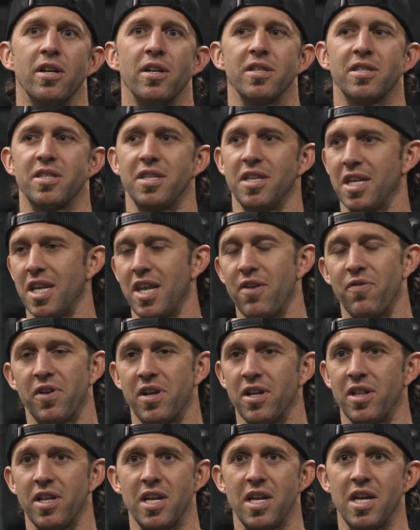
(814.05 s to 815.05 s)

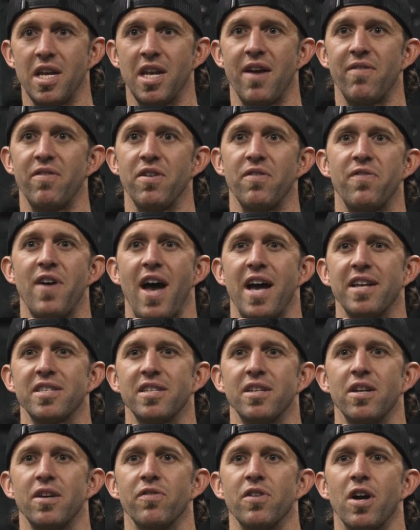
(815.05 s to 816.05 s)
significantly in every
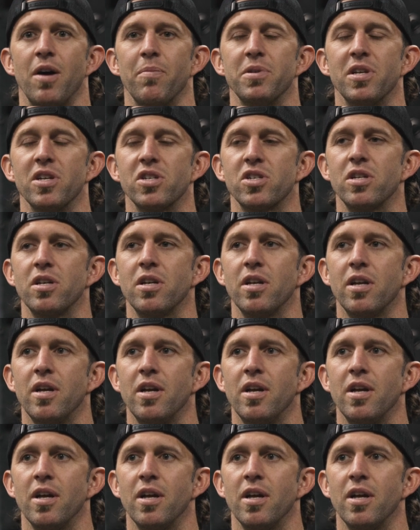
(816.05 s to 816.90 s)
facet of competition,